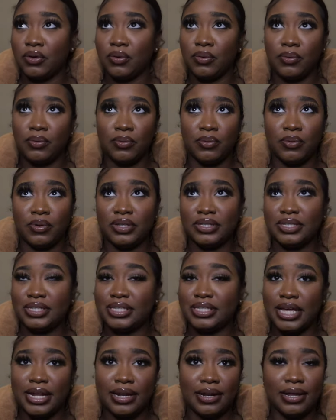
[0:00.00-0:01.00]
on
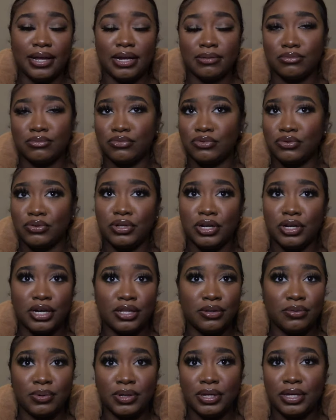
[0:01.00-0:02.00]
Saturday, I'm reviewing the
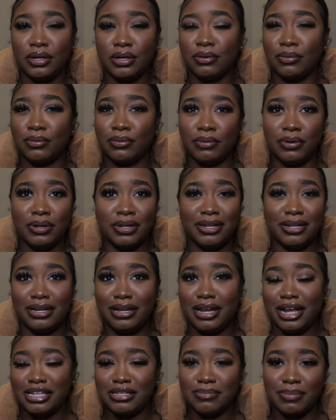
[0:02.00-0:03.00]
other week on the
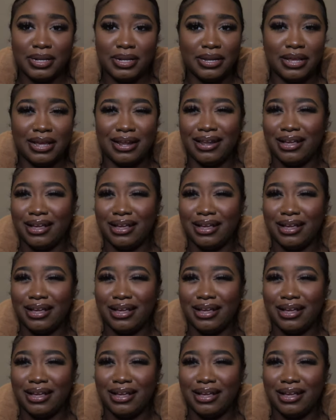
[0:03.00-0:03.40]
next Monday.